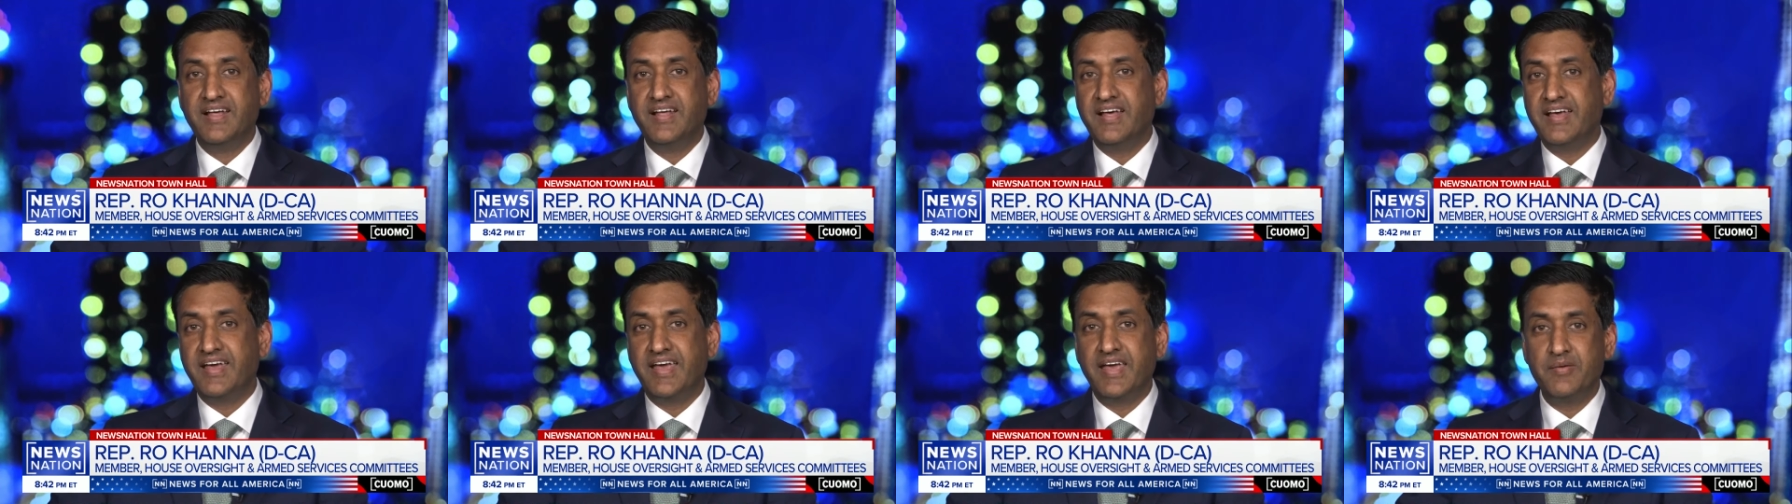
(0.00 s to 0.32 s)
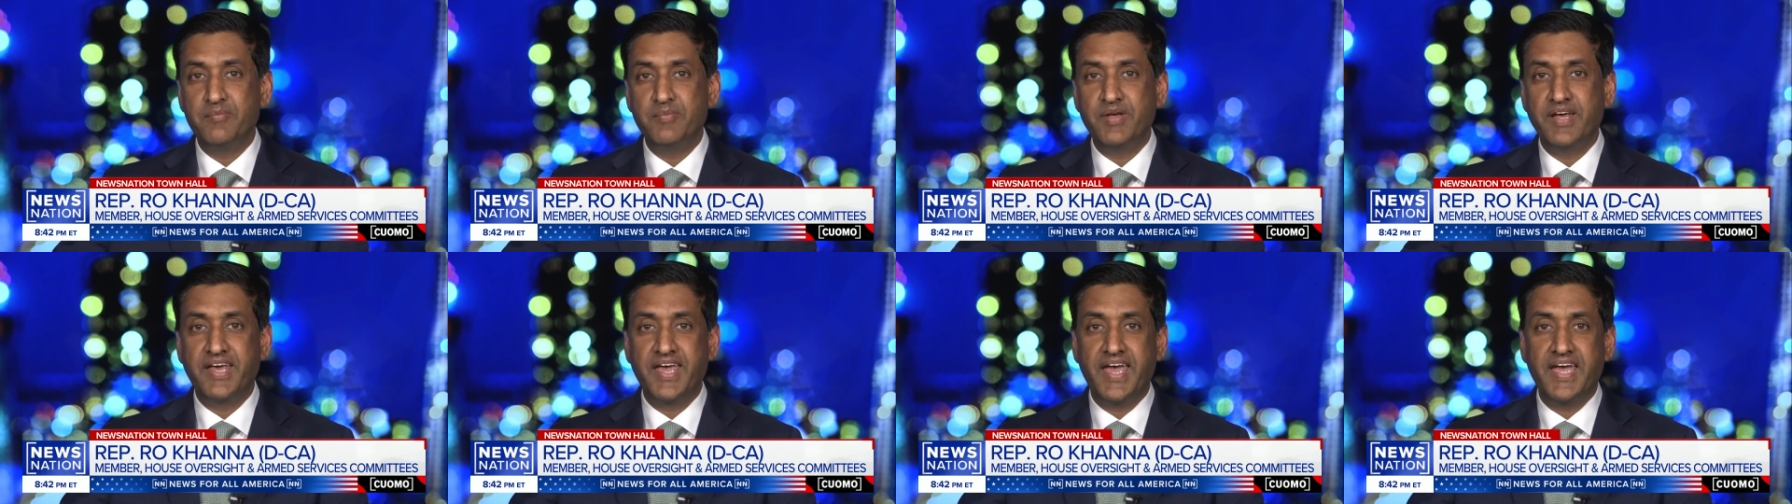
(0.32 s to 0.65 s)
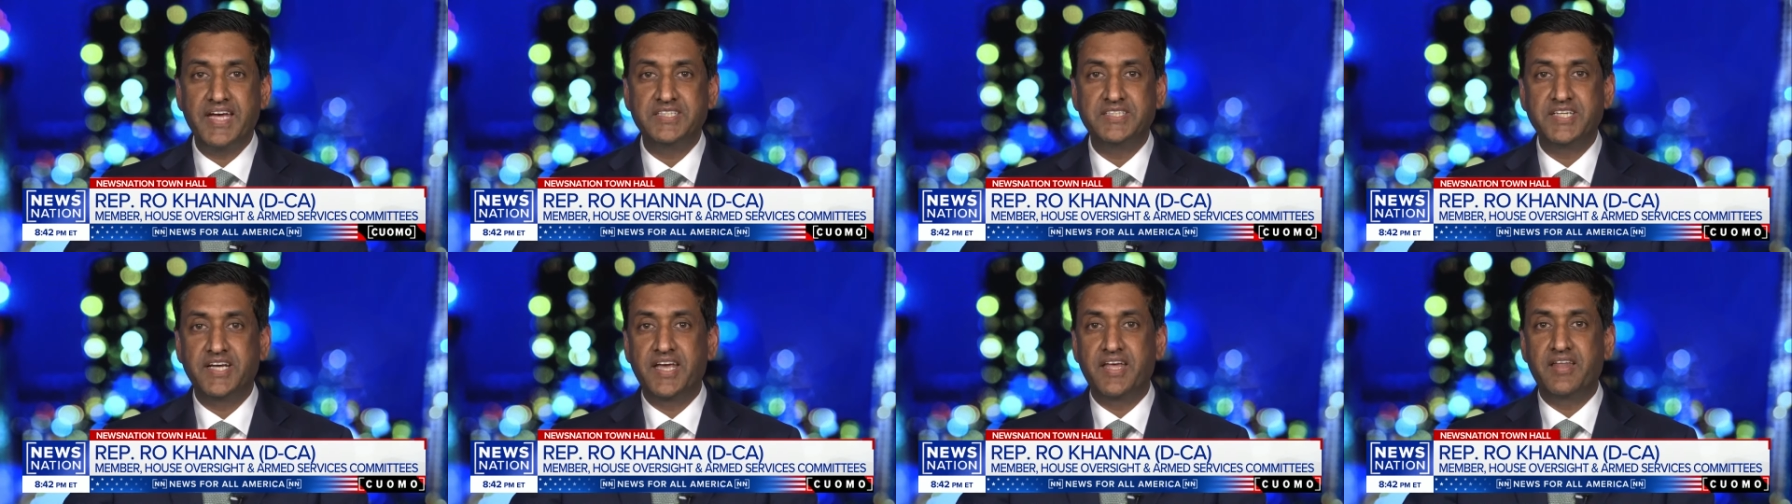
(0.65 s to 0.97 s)
him
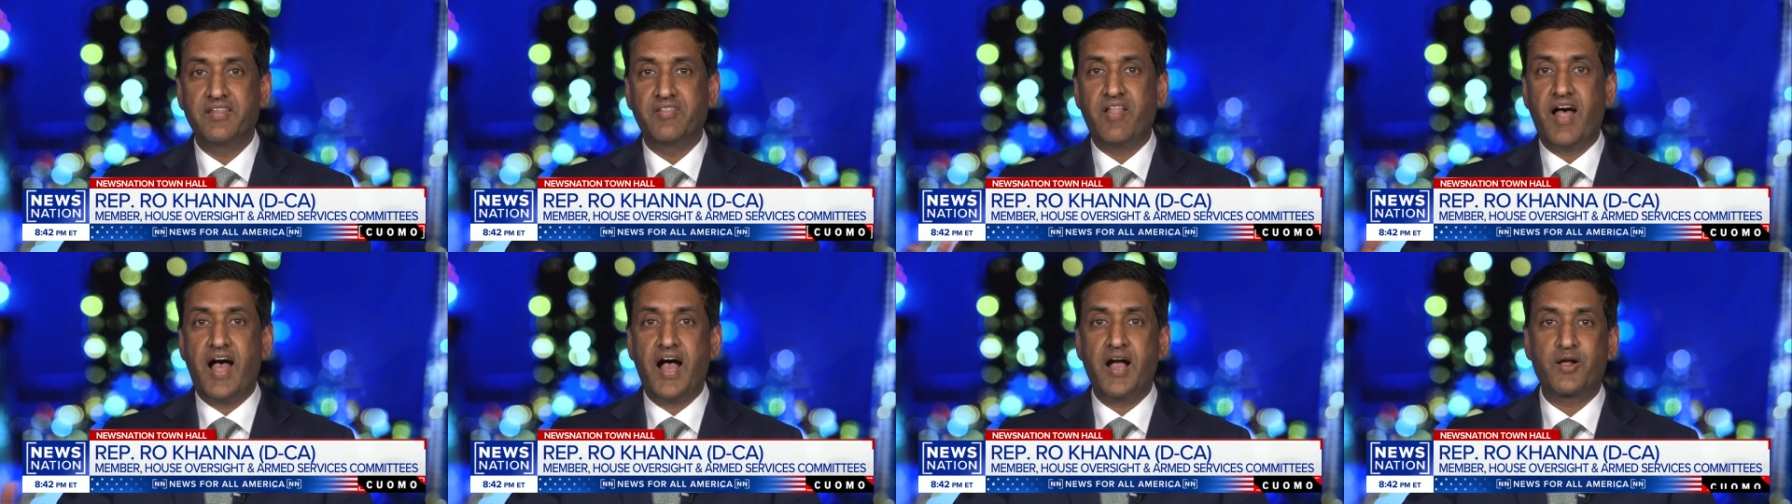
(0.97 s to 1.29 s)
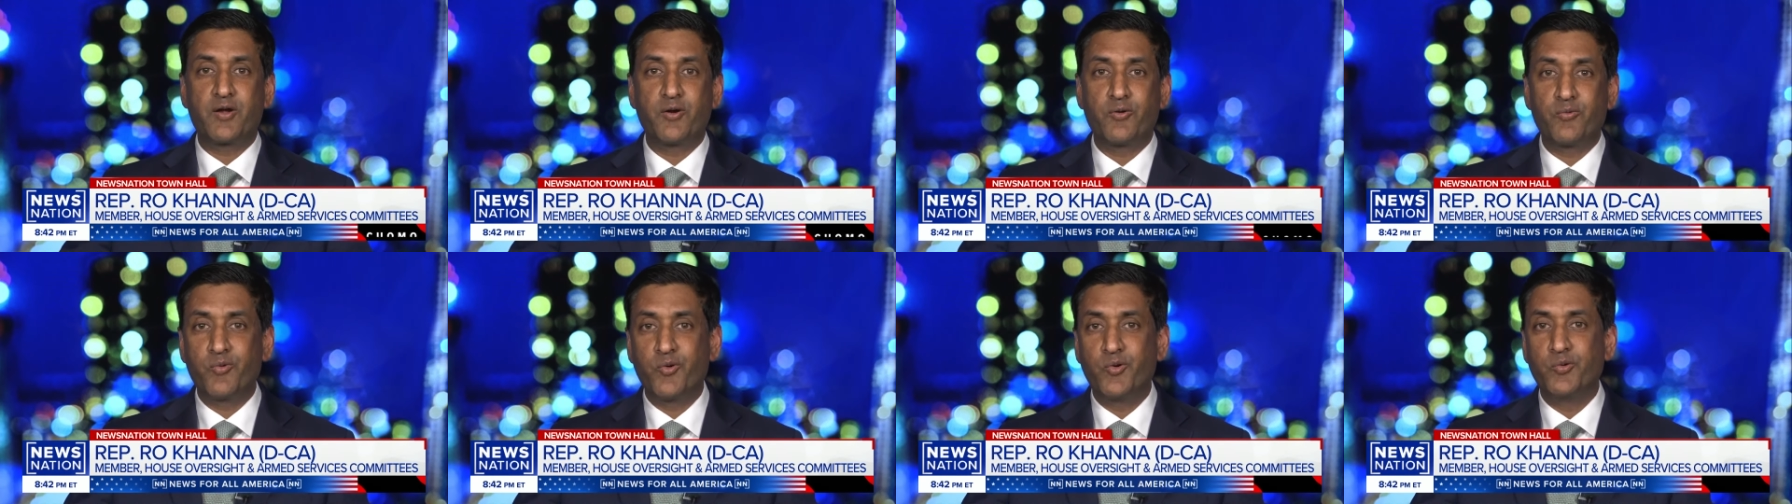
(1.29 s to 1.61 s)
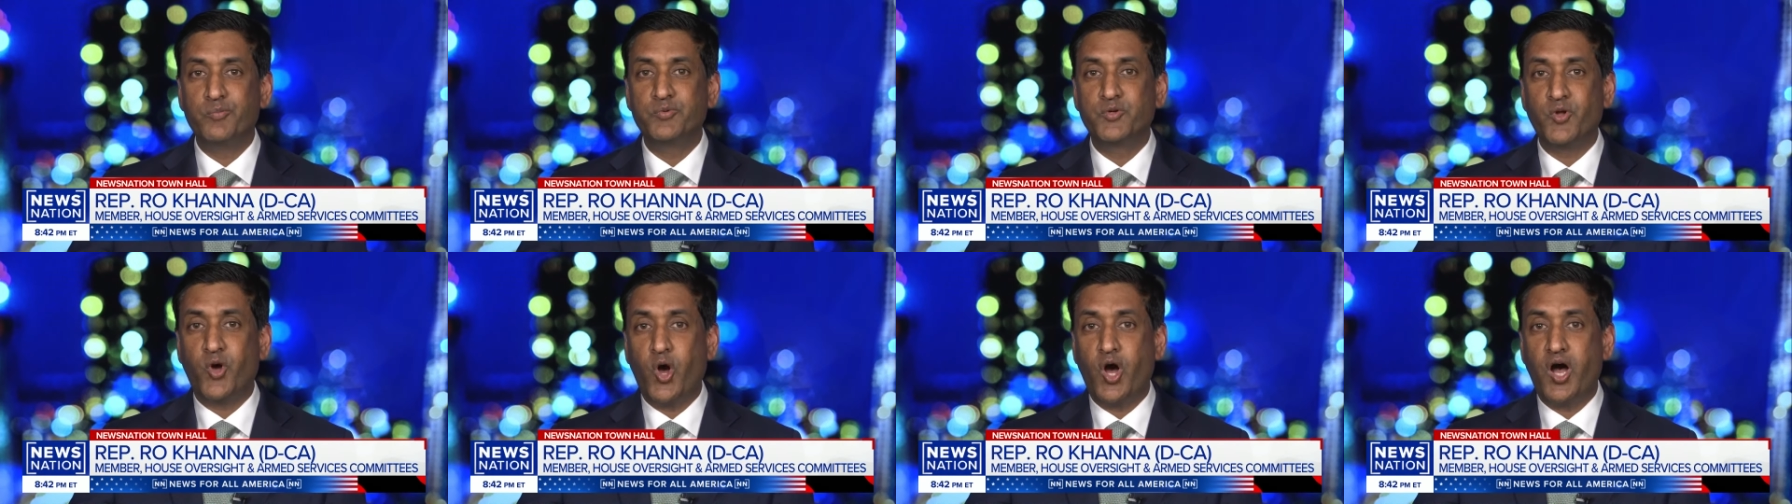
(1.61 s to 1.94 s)
engaging in locker
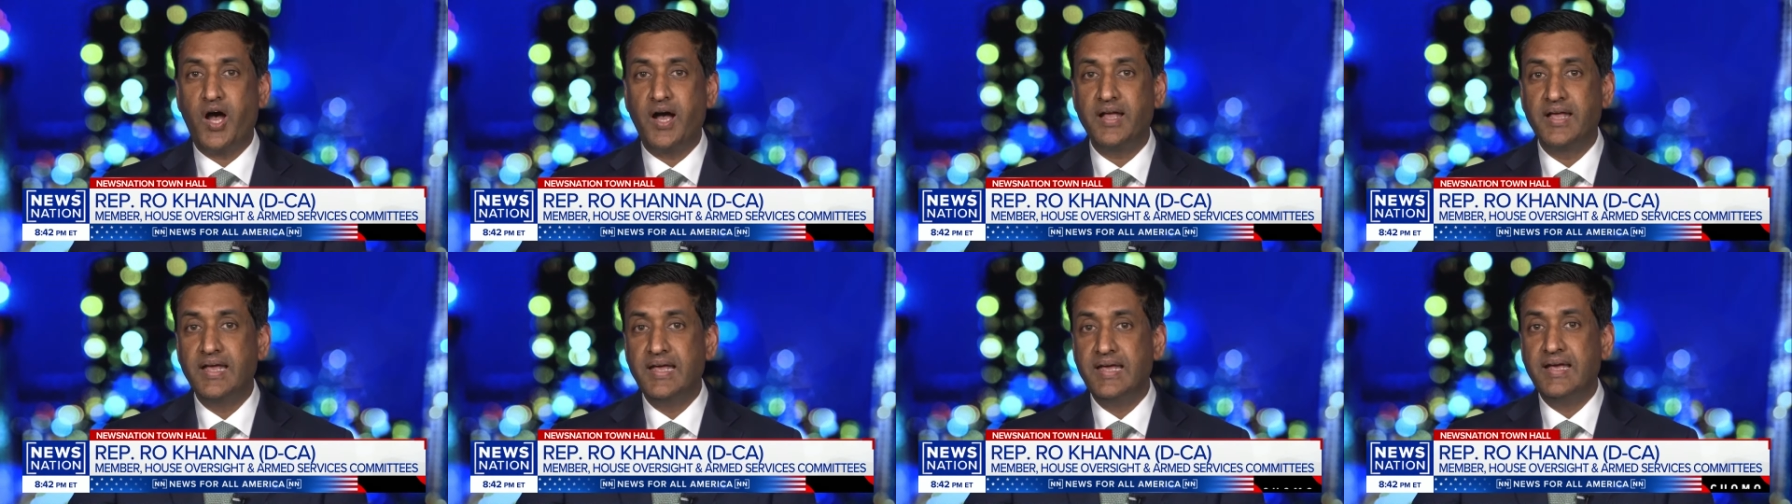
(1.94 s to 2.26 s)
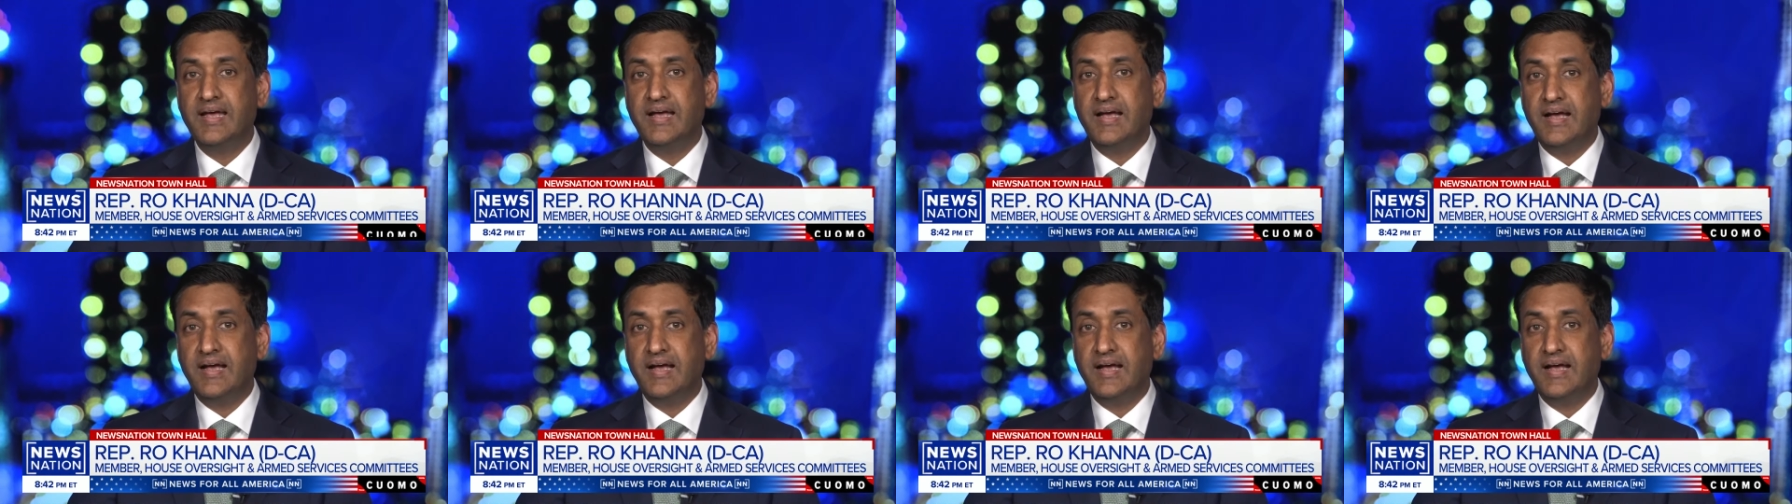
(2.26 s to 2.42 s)
room talk,